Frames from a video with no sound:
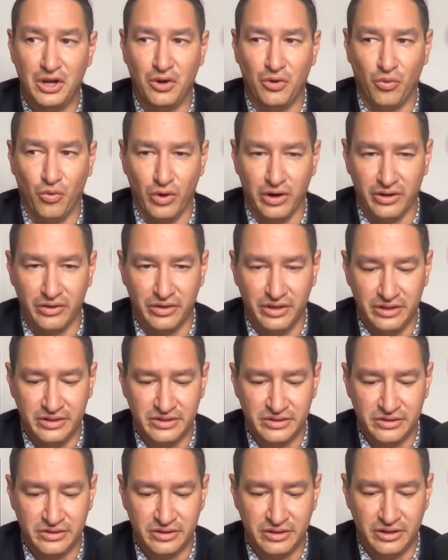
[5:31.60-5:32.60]
where
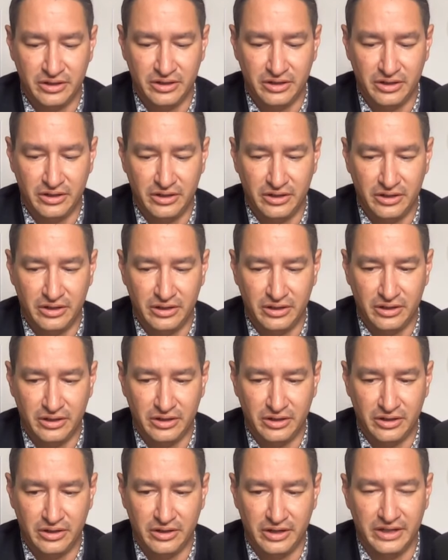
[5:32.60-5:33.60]
this
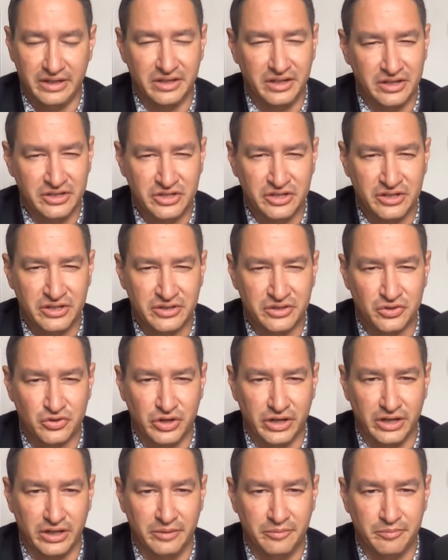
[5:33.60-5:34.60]
indigenous
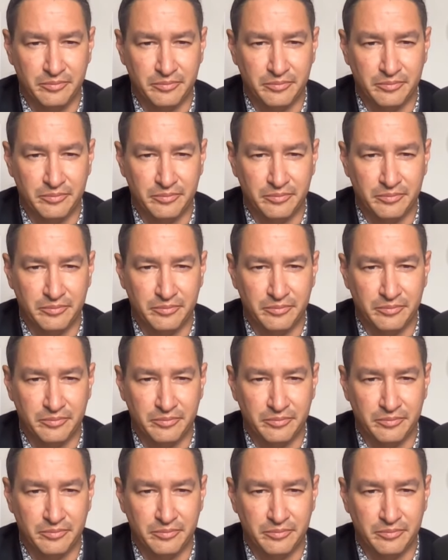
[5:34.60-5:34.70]
treaty,